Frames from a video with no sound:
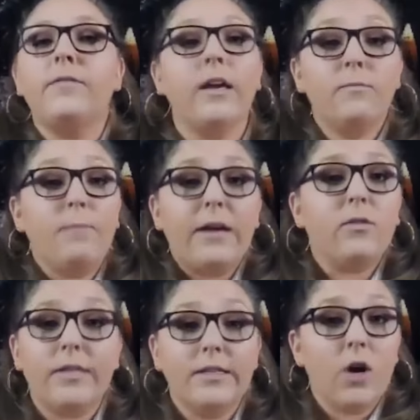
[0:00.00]
get
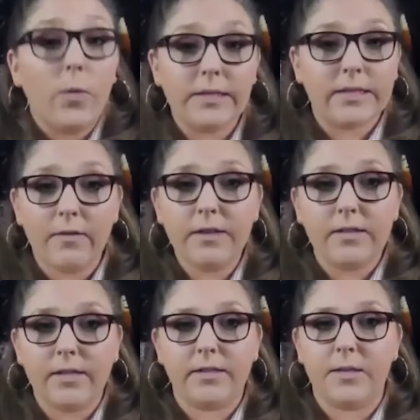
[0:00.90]
michael's has always given
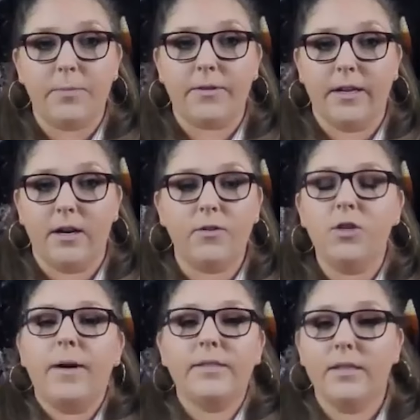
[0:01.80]
60% off
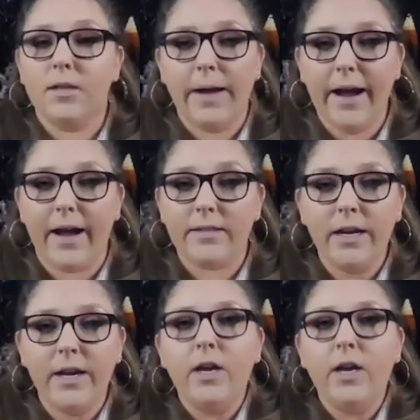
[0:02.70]
coupons in the past